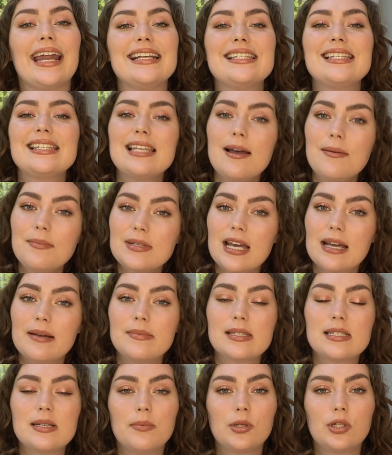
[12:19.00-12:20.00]
I
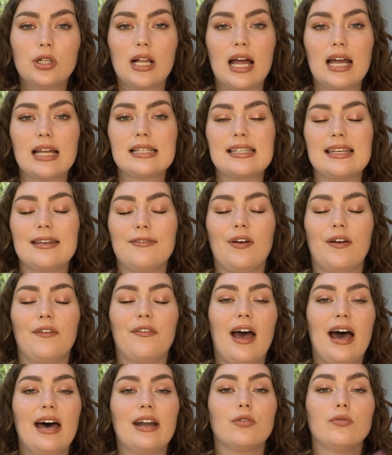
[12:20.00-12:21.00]
sometimes double cleanse if I've
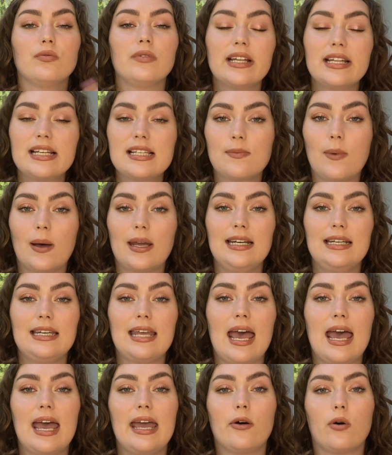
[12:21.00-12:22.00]
had a really sweaty
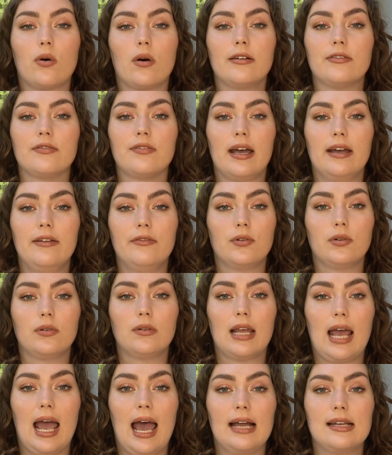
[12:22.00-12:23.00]
day, or if I've
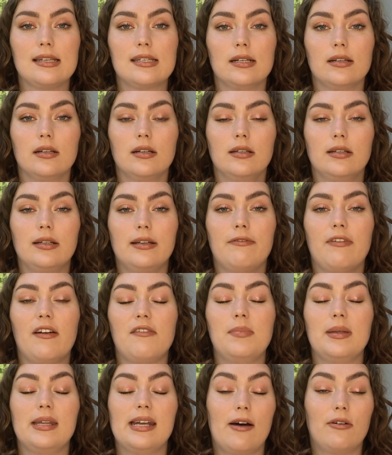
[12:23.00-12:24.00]

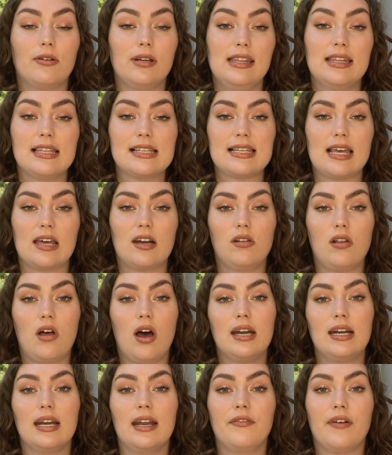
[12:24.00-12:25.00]
been out in the sun a
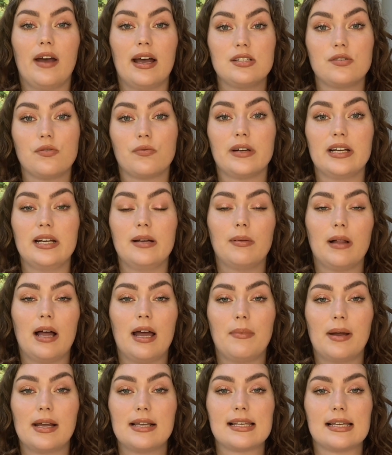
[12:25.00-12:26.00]
lot and I've had to reapply
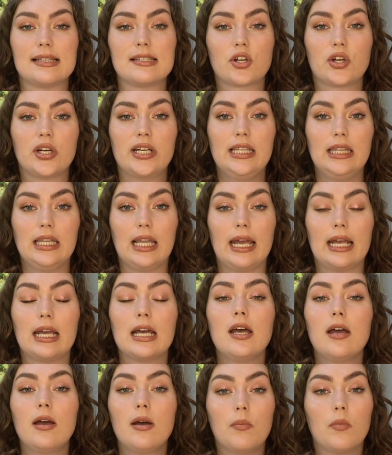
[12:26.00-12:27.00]
my sunscreen like
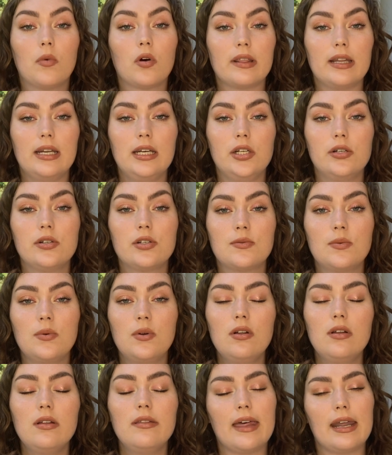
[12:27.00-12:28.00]
more than
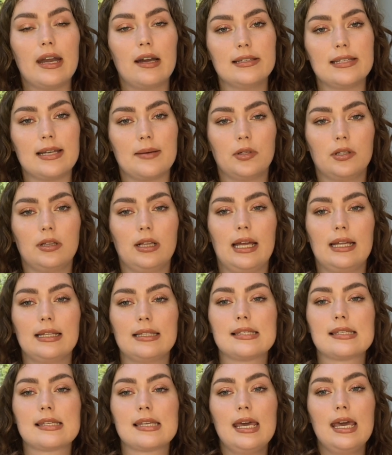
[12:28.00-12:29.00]
usual, then I'll double
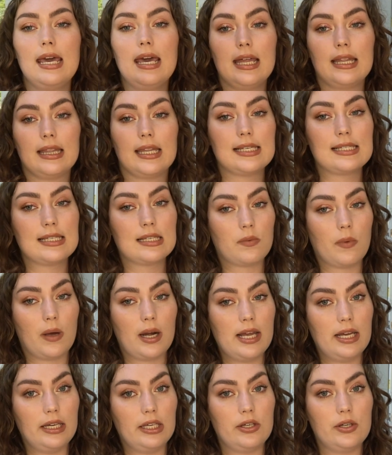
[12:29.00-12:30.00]
cleanse. This is what
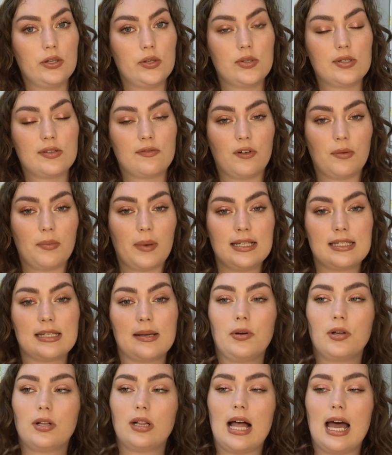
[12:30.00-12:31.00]
I use for my
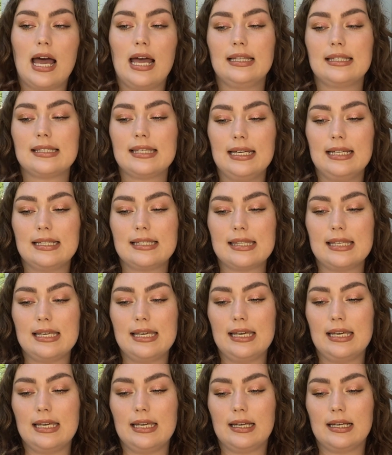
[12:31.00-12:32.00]
double cleanse. It's
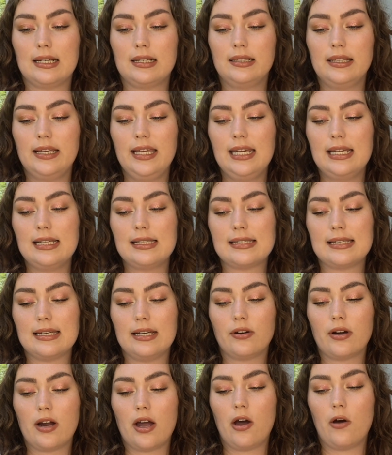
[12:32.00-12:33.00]
the Clean It
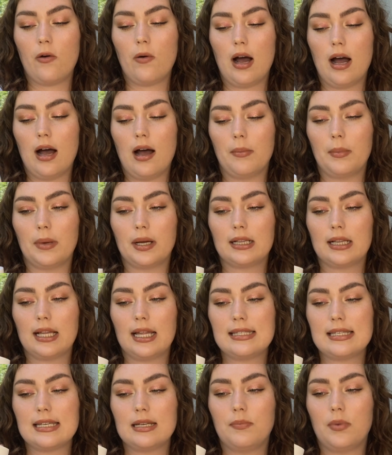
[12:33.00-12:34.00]
Zero
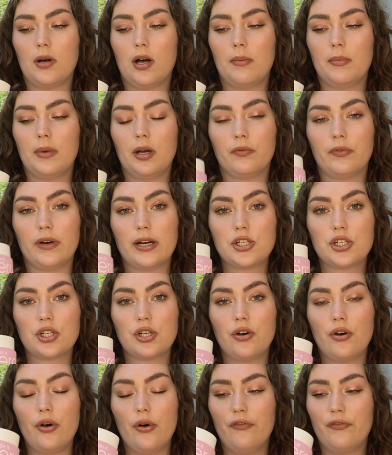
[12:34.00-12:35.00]
Cleansing Balm
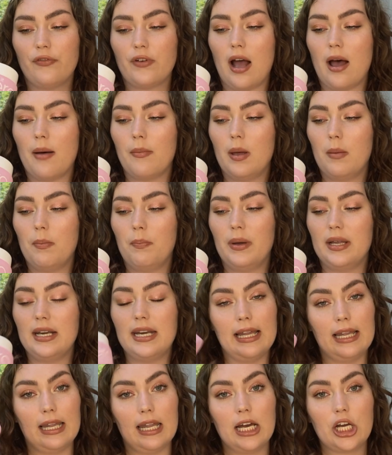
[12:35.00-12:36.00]
Original from
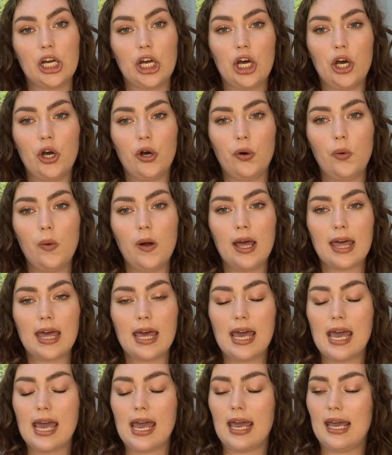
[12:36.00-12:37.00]
Vanilla Co.
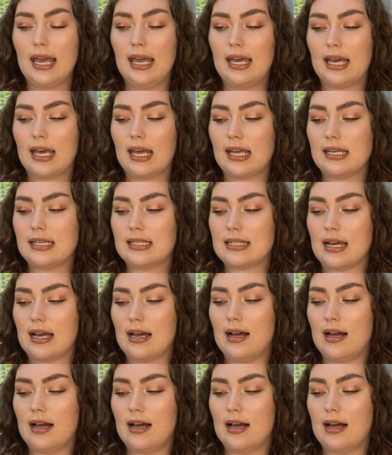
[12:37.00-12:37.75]
And